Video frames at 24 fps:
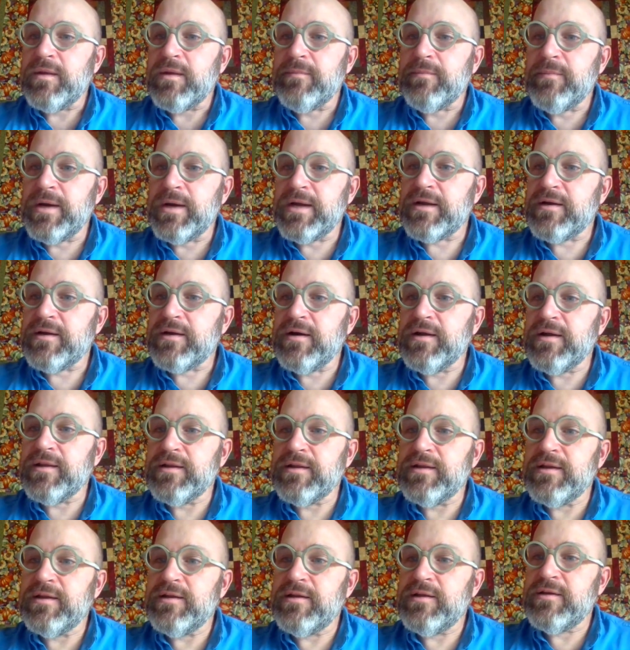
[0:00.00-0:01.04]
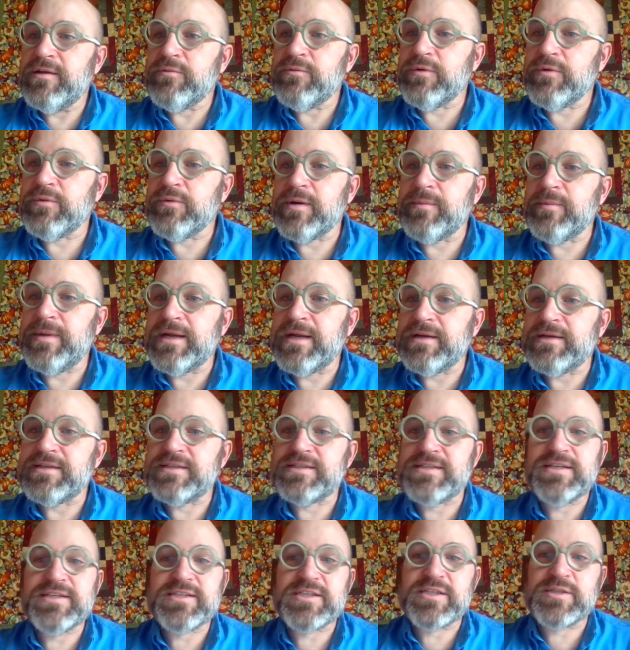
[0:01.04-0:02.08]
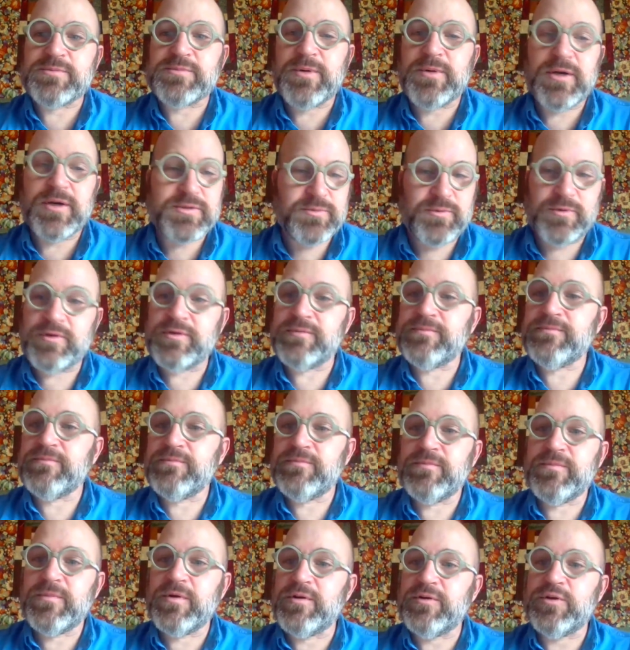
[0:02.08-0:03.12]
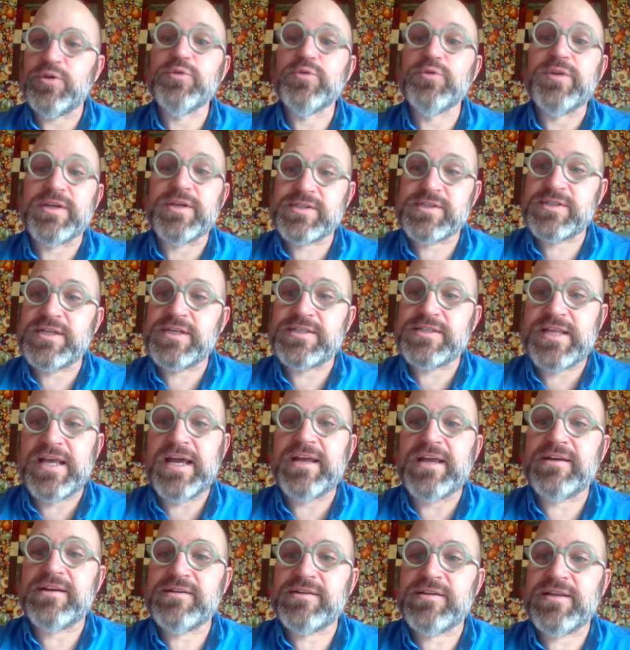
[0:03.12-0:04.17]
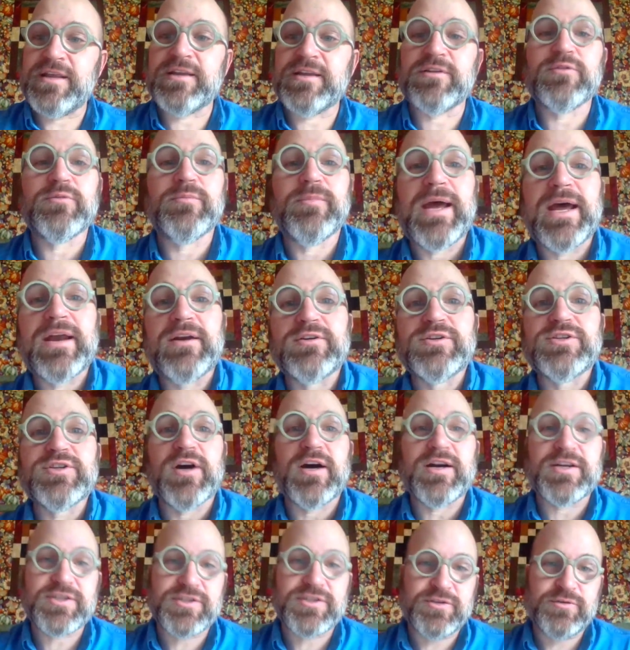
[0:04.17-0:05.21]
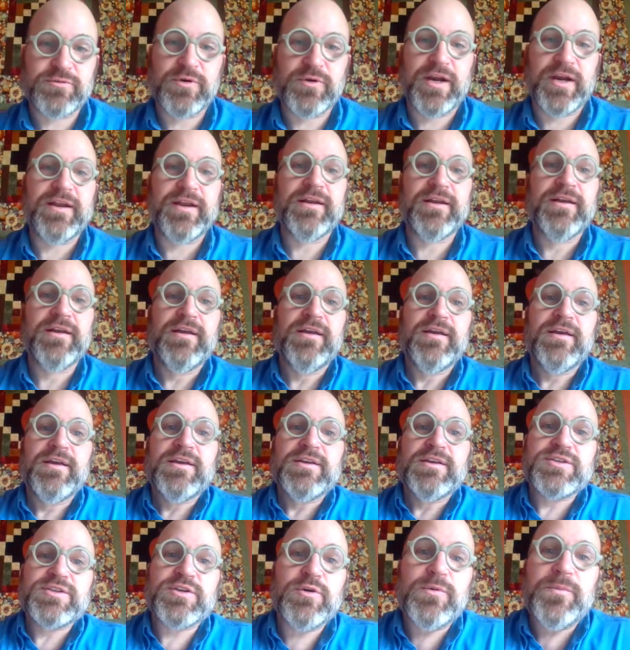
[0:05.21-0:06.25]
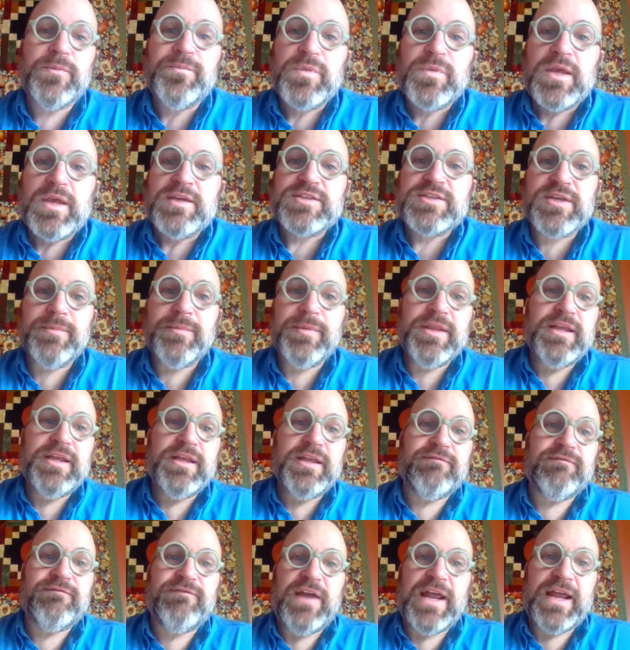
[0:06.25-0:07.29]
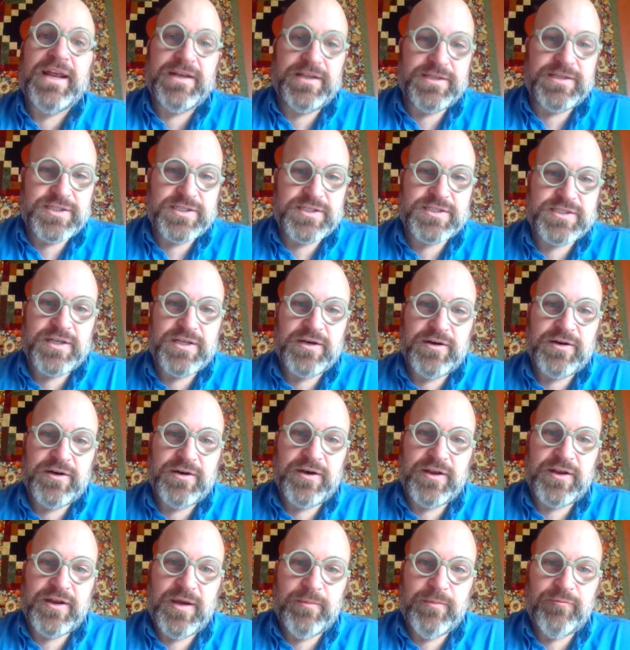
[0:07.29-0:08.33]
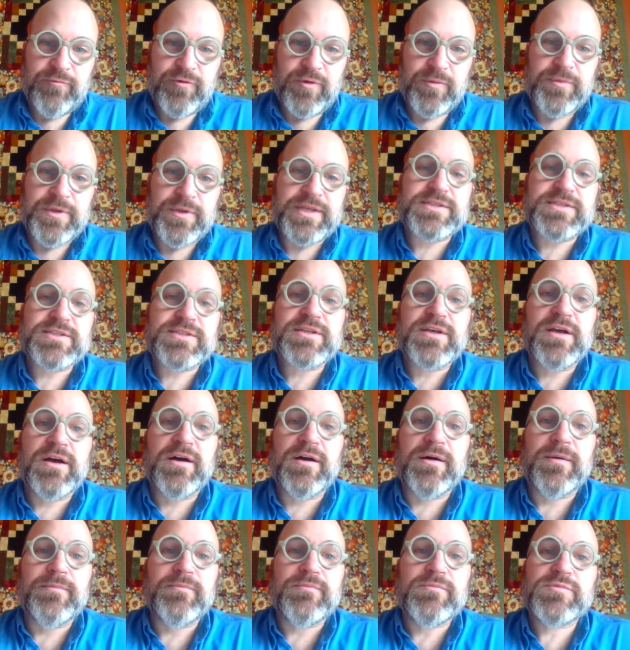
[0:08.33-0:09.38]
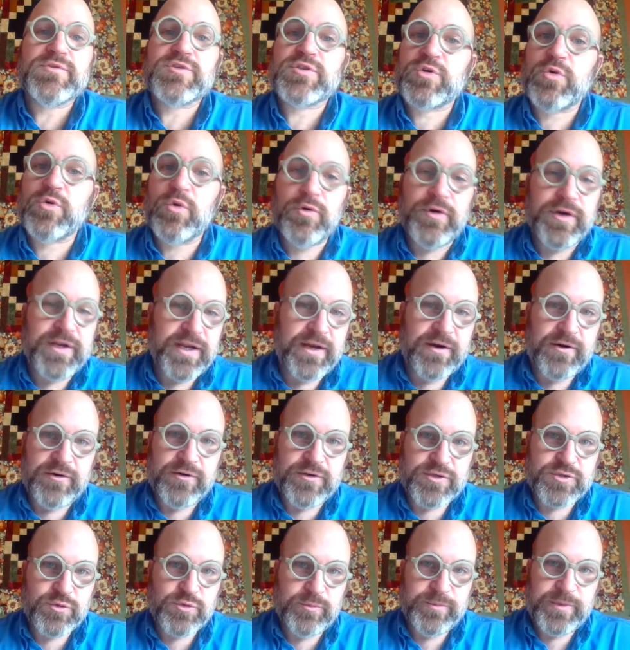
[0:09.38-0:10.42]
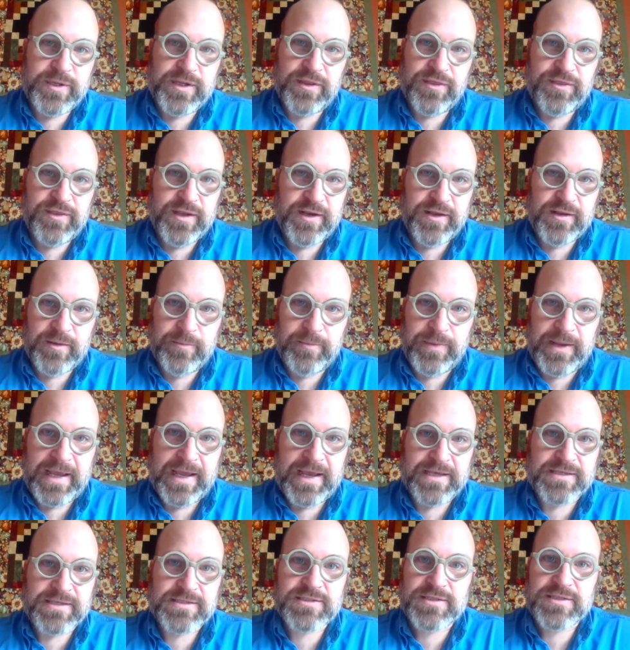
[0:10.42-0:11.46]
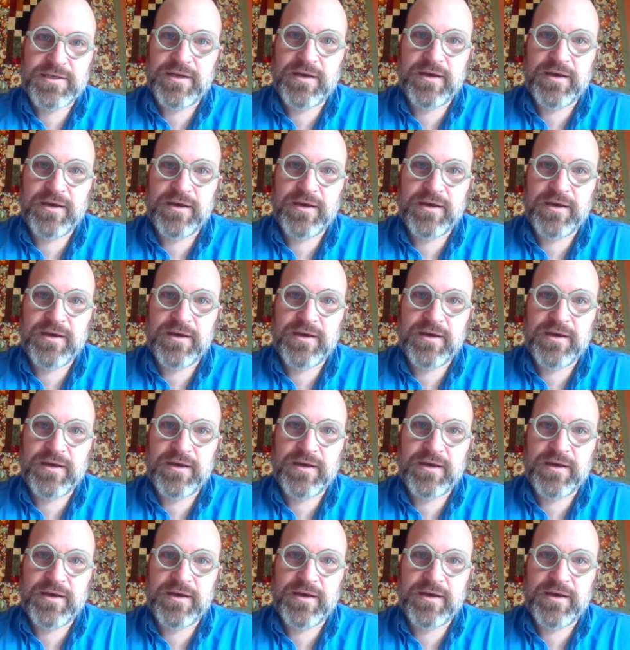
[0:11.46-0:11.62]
Mike Conley, we want to make it as easy as possible. UDisc says that. Thank you, Matt or Josh. You're right. So some of the advantages that are going to come from this, scoring errors will be a thing of the past.